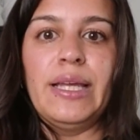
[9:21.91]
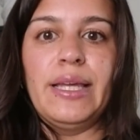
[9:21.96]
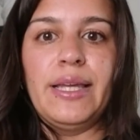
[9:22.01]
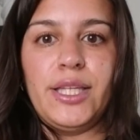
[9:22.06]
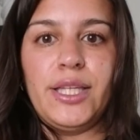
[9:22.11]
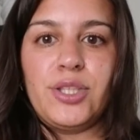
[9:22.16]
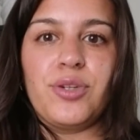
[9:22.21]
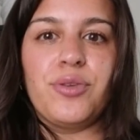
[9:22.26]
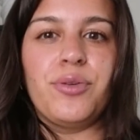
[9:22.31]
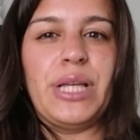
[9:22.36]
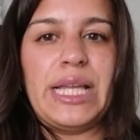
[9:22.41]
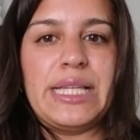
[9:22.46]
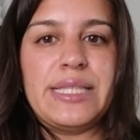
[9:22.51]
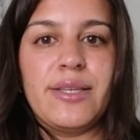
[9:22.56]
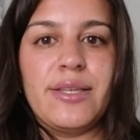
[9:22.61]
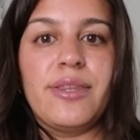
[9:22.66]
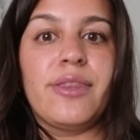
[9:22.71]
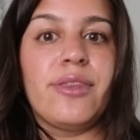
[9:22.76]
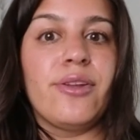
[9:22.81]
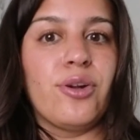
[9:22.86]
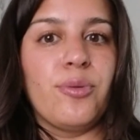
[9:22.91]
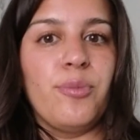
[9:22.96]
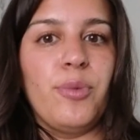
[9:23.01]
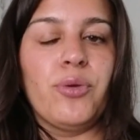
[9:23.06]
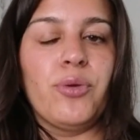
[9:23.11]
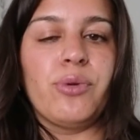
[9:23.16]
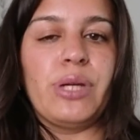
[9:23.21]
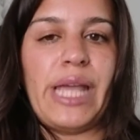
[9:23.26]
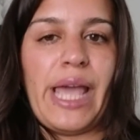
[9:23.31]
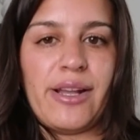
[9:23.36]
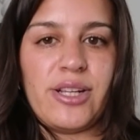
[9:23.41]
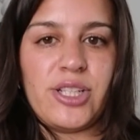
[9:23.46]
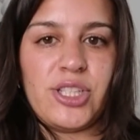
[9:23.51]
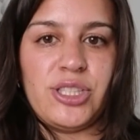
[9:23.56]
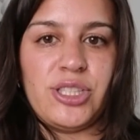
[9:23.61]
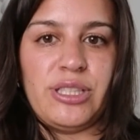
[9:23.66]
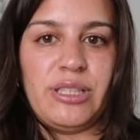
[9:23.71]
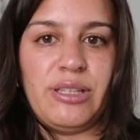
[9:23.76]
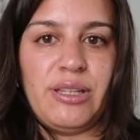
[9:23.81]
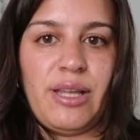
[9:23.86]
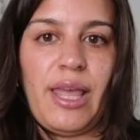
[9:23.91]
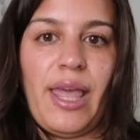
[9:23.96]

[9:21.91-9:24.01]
it creates a thermal reaction.